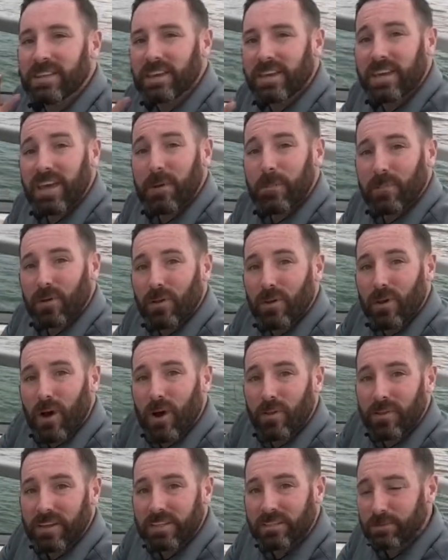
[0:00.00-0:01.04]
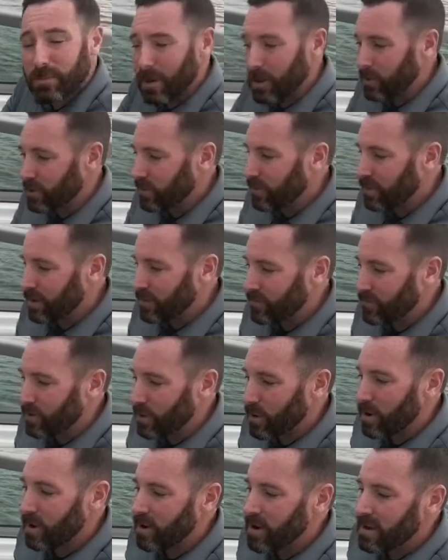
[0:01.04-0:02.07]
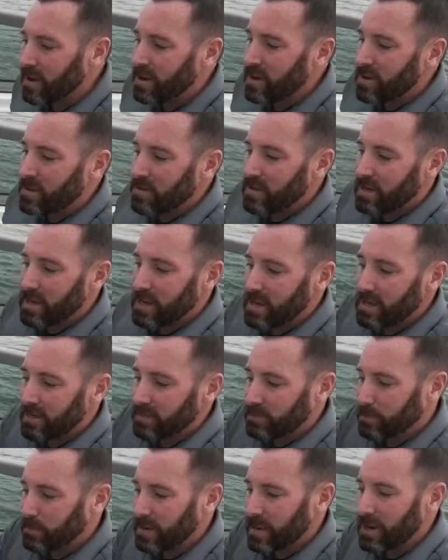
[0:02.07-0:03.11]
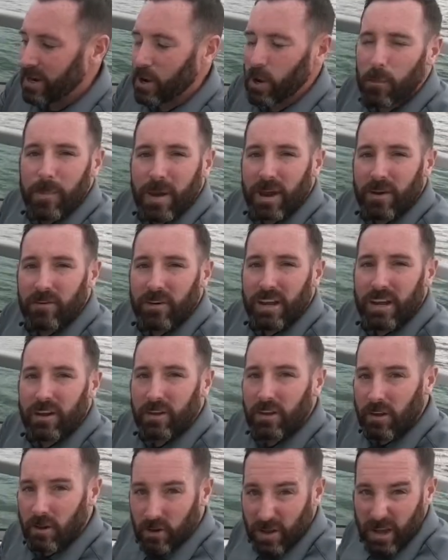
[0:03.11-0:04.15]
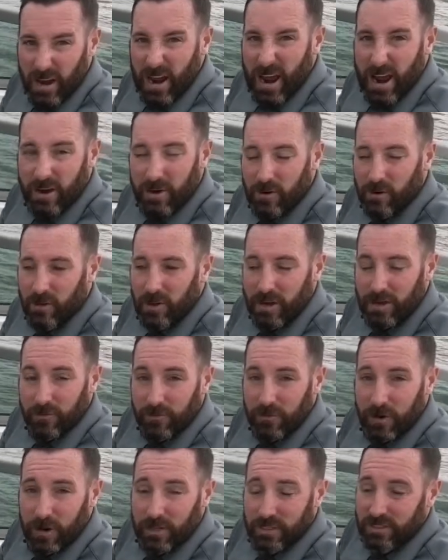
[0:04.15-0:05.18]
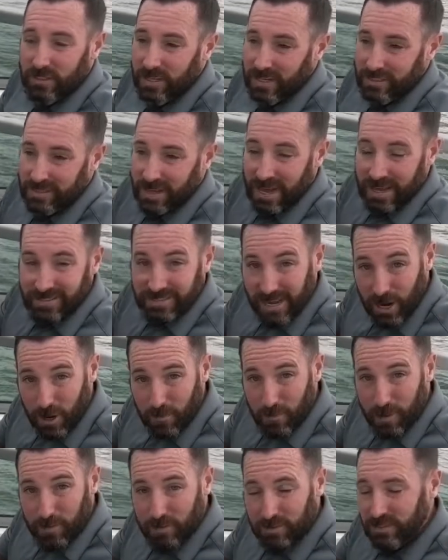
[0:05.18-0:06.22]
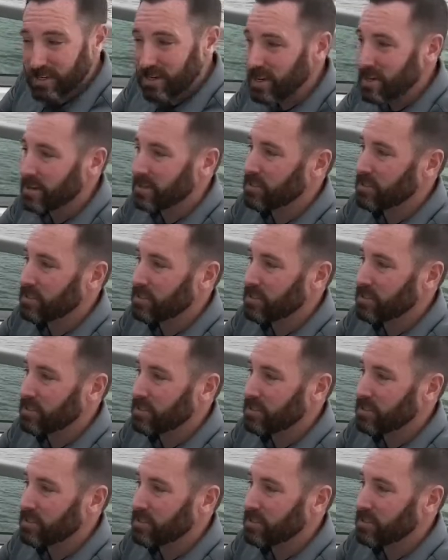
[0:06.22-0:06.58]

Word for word: the gimbal on this boat, therefore the speedo may read a little inaccurately at first as it has air bubbles in it.